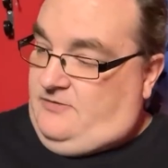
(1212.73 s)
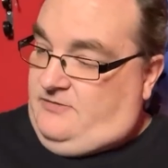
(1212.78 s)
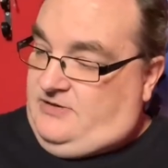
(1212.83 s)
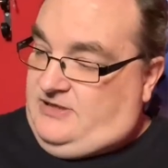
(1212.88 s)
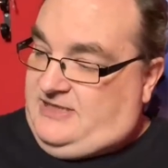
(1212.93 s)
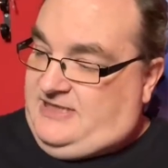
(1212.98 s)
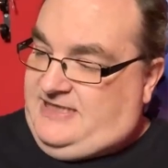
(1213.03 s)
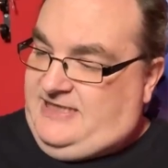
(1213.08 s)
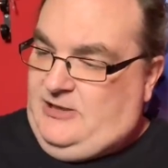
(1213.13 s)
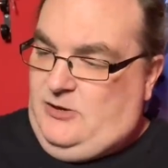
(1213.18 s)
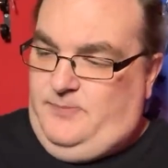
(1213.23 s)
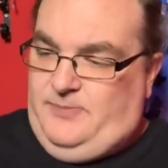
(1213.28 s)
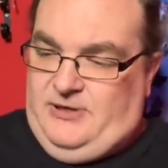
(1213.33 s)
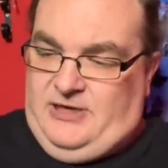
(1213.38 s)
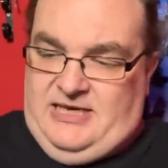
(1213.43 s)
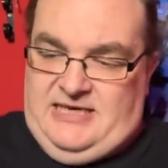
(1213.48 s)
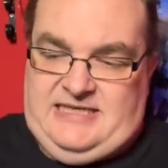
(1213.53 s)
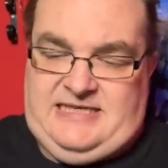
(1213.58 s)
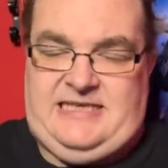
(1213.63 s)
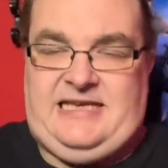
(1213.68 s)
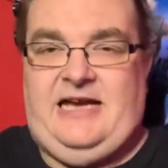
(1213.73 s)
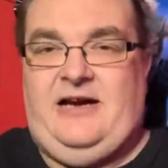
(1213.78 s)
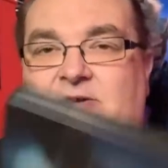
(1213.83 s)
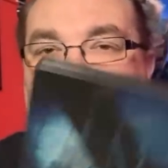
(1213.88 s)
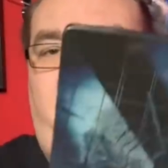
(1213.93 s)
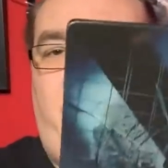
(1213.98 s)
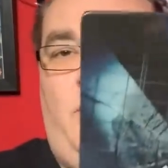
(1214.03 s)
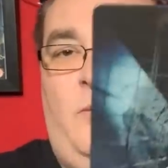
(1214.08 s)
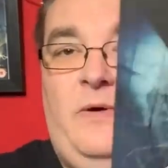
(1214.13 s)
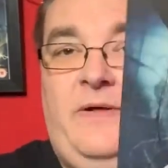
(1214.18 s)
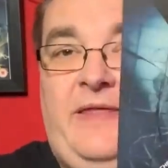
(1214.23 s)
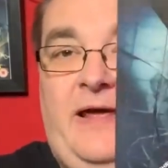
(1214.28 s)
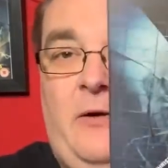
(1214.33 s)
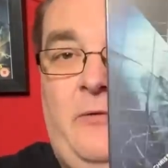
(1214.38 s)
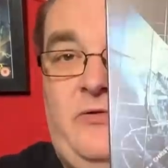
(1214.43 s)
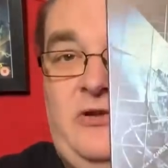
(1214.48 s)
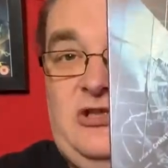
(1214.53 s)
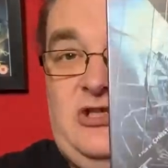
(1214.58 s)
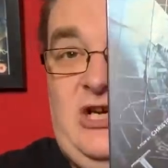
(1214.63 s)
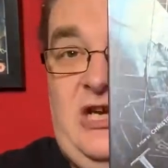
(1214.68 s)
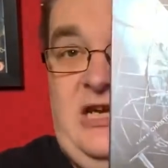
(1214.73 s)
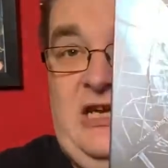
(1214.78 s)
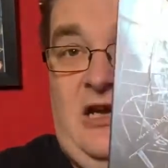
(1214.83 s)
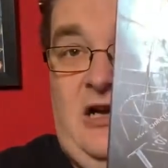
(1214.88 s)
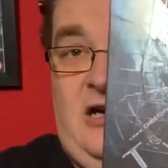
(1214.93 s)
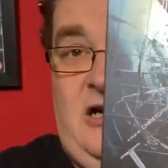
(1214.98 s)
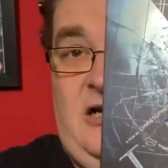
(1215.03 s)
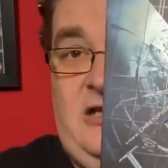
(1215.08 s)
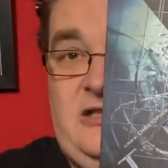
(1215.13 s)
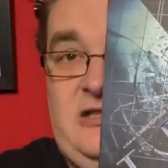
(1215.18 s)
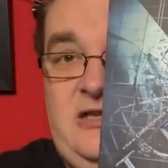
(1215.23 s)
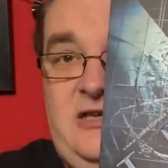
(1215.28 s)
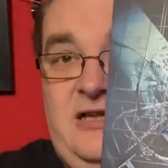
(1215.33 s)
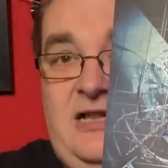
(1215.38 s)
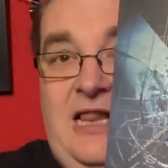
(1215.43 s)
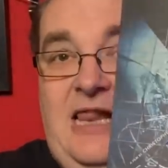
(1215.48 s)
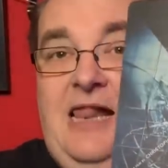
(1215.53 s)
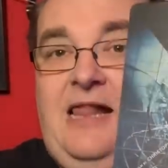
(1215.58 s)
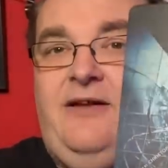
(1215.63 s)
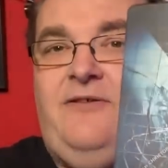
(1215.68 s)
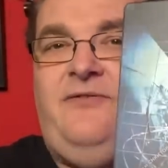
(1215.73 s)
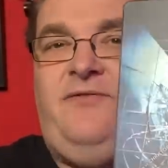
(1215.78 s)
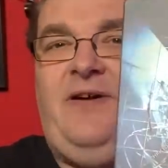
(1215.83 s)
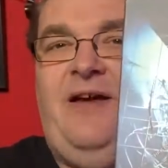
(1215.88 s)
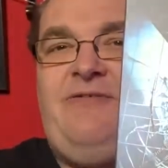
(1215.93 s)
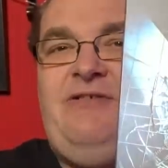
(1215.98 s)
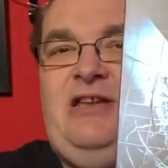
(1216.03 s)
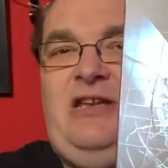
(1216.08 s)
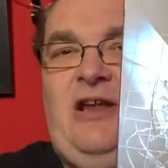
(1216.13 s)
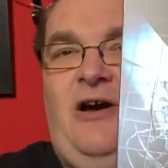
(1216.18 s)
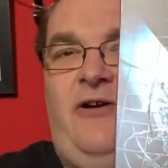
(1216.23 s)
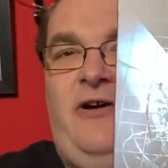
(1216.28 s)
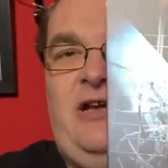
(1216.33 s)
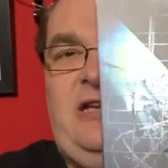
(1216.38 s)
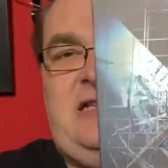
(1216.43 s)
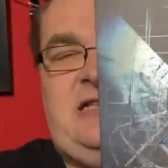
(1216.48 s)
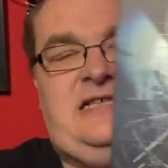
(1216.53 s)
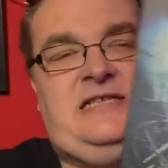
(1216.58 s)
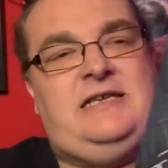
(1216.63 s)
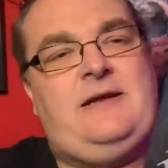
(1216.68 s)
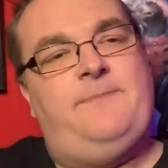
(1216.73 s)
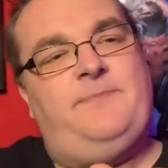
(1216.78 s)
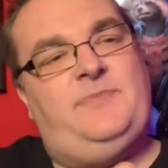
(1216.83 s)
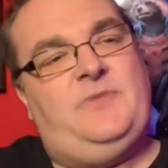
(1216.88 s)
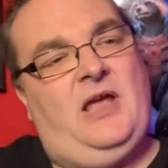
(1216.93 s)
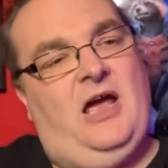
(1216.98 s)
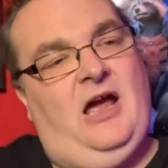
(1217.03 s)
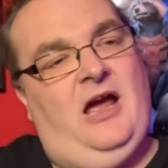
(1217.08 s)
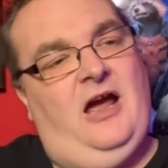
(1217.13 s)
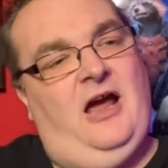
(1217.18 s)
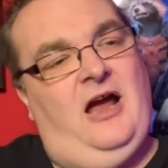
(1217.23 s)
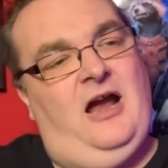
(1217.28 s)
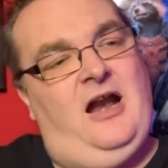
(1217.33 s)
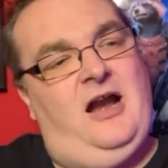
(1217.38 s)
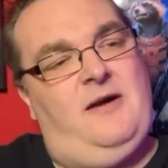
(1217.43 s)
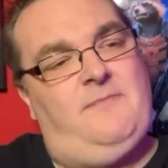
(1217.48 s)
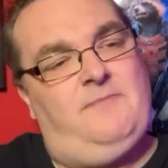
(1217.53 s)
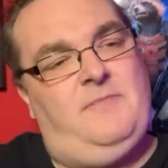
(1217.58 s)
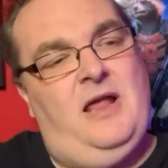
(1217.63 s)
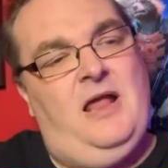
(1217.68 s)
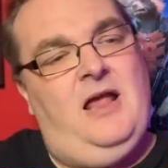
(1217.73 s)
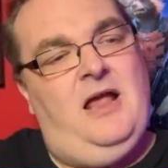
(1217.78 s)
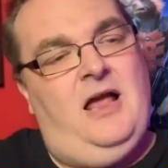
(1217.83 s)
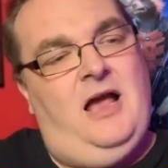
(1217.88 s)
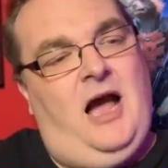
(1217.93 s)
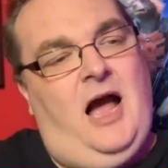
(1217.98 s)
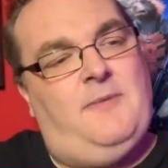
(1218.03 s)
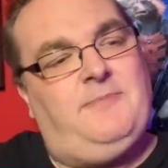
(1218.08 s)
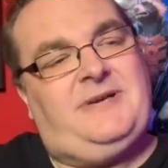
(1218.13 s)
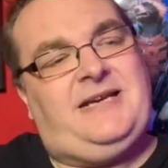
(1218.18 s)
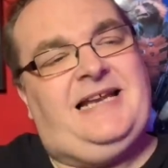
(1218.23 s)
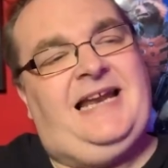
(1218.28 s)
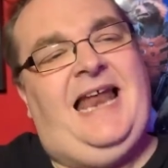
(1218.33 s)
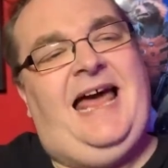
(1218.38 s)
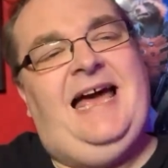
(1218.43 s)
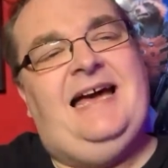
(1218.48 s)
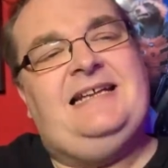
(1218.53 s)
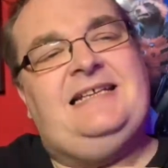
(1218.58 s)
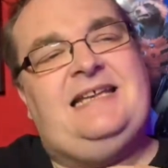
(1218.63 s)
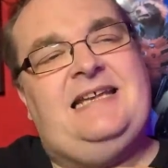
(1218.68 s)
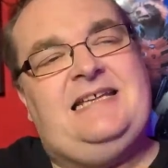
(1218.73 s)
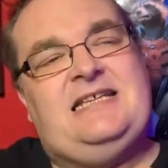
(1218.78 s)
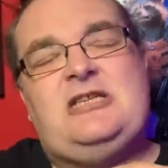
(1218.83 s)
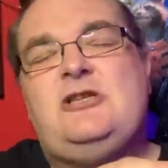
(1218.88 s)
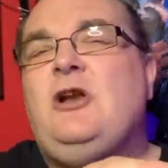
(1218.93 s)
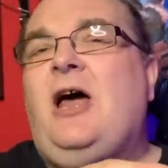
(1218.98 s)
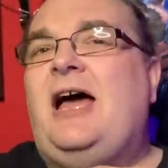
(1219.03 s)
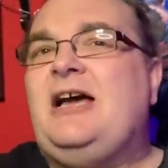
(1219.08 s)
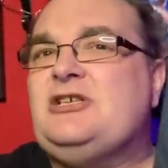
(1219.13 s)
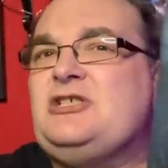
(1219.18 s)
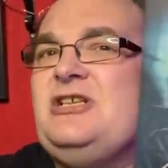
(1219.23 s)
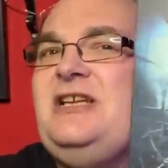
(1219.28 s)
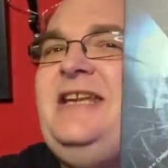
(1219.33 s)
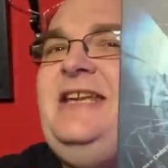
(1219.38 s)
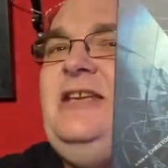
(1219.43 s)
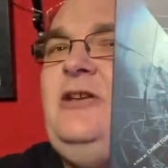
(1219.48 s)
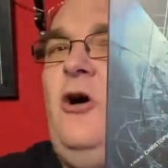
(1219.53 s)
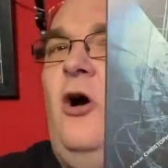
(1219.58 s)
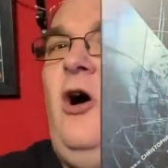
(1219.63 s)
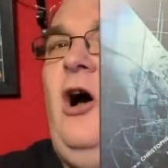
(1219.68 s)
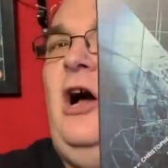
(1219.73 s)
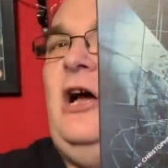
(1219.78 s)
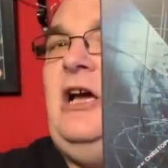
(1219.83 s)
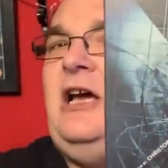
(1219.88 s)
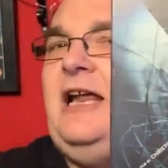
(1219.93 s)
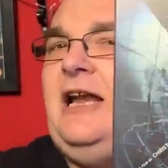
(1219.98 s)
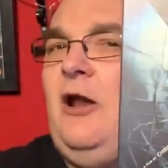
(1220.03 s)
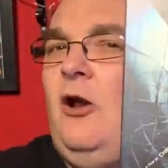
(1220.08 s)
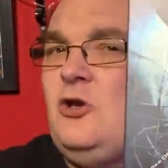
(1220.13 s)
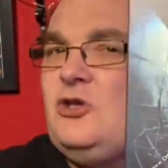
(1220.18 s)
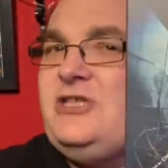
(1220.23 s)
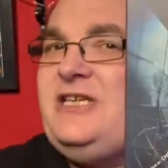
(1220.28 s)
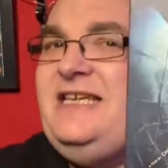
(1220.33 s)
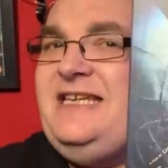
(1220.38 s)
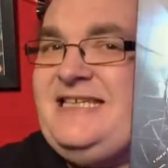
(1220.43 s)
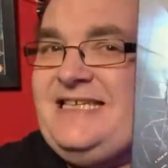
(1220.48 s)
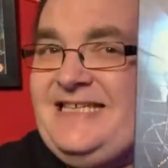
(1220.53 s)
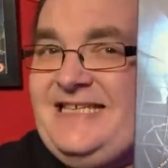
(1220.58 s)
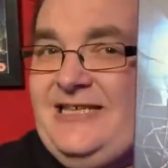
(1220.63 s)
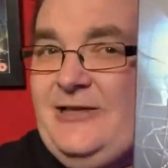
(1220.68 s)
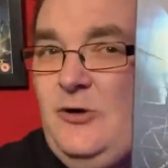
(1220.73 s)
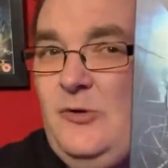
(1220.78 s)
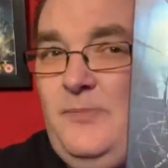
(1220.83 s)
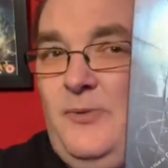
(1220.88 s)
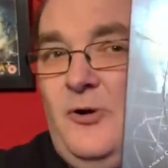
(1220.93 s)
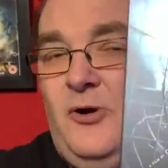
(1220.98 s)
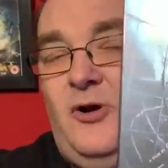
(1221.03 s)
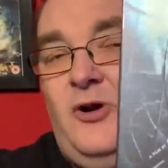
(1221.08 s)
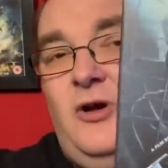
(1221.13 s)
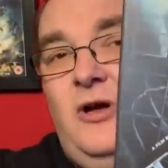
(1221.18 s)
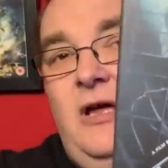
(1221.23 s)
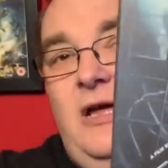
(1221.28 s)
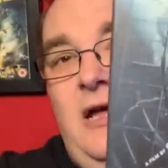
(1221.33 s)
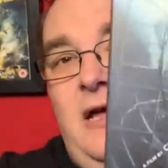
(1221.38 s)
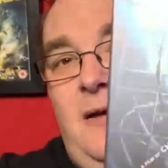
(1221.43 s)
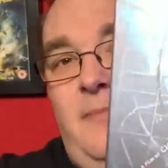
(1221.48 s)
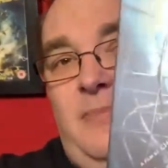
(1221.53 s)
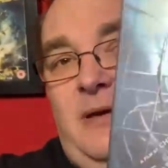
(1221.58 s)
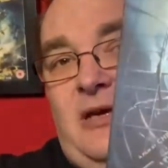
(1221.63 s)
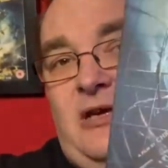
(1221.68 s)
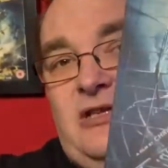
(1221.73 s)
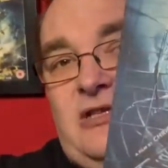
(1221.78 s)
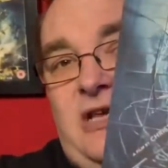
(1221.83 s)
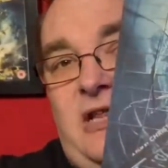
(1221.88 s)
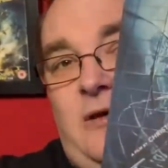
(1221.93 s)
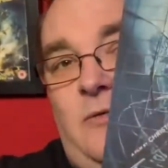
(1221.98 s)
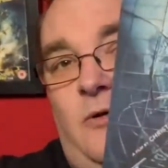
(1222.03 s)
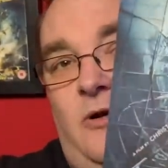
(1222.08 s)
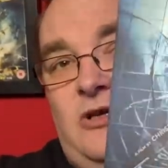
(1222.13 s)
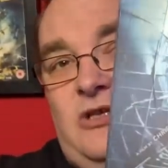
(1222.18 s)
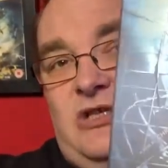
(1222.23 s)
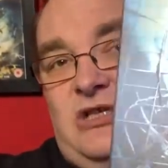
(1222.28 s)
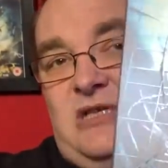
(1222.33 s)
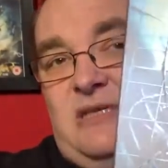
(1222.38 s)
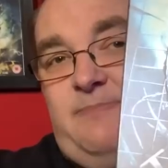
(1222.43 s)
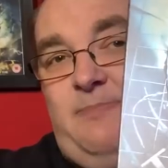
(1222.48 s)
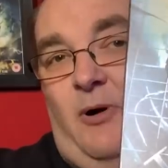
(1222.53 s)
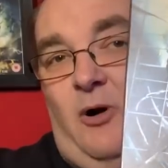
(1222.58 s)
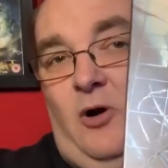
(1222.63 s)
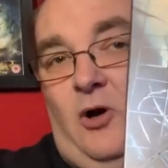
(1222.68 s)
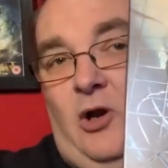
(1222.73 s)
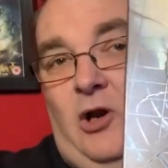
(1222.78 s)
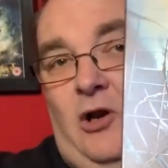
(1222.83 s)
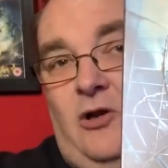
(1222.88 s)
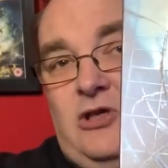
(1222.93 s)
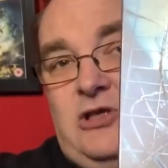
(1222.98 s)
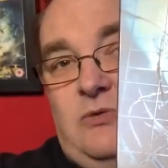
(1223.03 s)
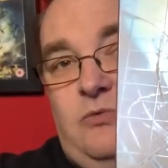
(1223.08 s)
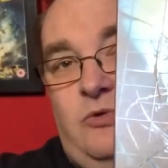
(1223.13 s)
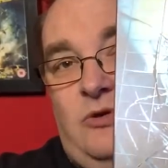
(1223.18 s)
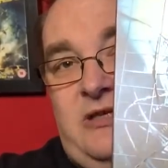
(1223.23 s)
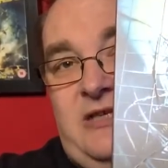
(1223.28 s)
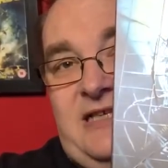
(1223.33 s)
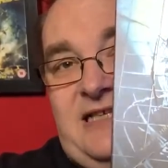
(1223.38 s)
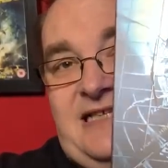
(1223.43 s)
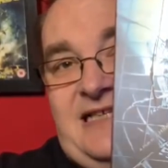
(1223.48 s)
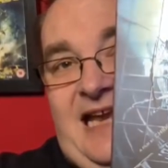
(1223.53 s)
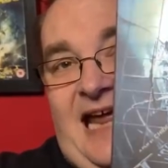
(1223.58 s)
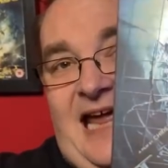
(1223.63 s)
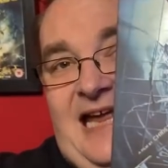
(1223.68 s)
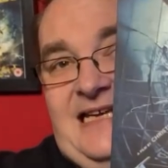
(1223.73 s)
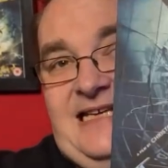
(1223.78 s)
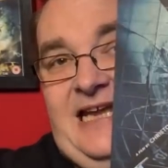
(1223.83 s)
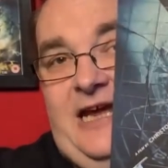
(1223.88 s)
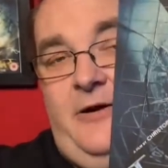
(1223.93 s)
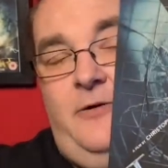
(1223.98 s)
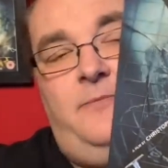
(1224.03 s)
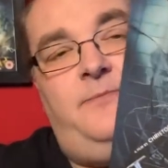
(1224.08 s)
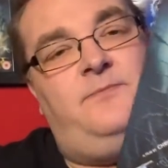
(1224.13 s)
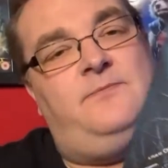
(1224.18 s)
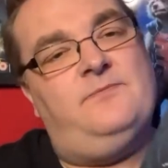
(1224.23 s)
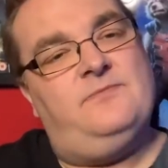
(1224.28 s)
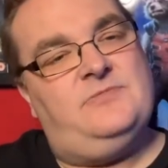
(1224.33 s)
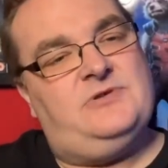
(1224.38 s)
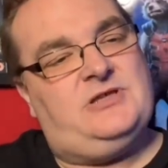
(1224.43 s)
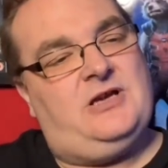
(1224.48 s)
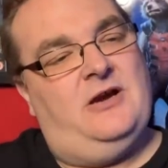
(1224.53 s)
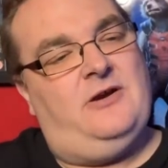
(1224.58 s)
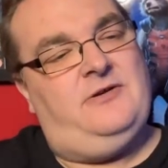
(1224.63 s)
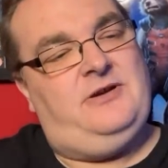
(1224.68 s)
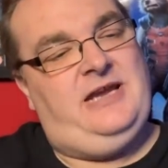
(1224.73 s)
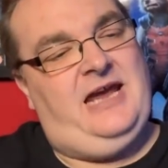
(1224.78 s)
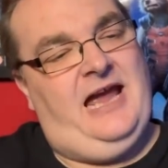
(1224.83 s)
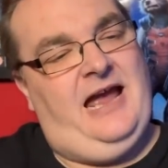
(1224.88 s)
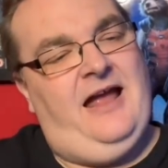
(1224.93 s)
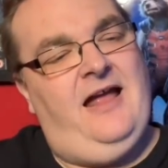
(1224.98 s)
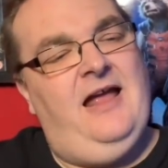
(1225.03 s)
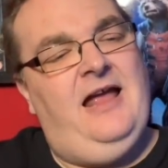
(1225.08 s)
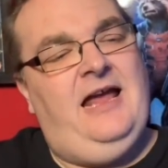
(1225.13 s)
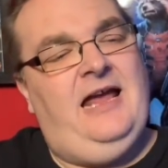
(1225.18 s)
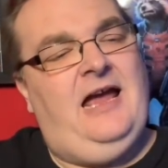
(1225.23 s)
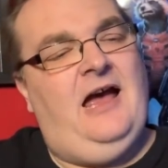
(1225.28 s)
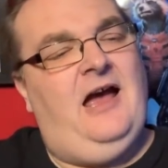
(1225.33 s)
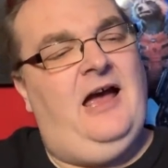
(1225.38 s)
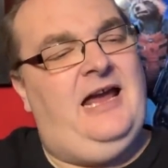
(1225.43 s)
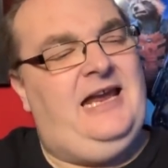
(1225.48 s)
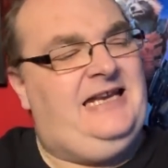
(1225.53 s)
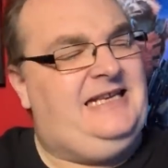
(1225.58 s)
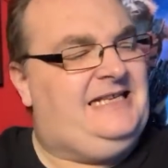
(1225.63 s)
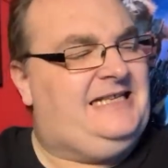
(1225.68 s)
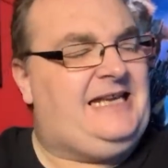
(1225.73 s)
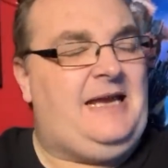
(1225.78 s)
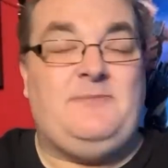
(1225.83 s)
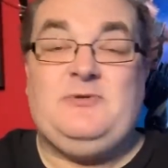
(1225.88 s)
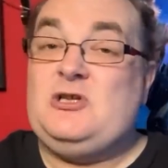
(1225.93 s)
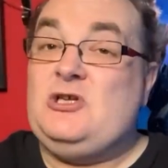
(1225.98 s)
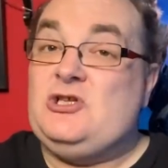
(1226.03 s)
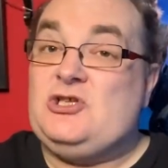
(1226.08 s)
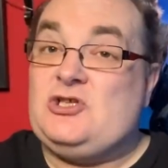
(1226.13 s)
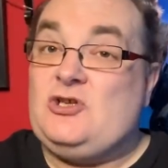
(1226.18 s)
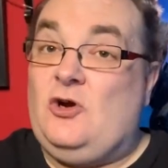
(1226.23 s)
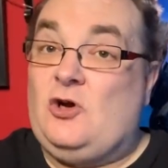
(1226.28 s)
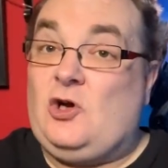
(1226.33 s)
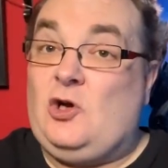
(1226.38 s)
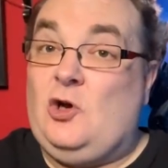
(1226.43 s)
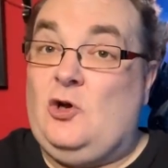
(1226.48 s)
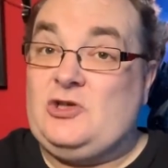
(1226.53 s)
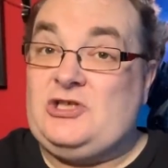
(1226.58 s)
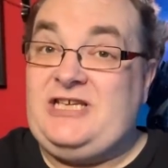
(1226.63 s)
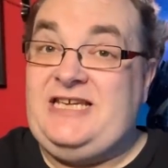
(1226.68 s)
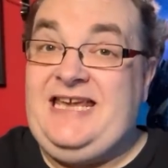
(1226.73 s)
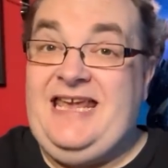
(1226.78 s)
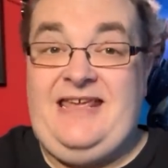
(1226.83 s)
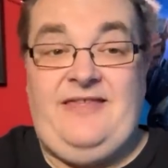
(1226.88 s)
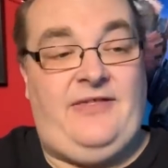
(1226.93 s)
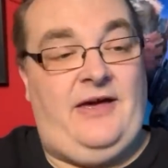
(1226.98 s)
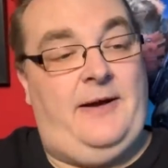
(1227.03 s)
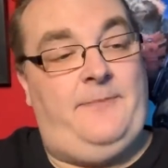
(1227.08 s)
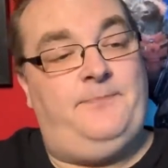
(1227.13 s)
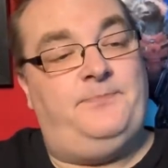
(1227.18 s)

the steelbook itself, without the J card, very nice. I'm glad it's not actually not a glossy steelbook, because otherwise the spot gloss wouldn't stand out. So yeah, Inception's not glossy either.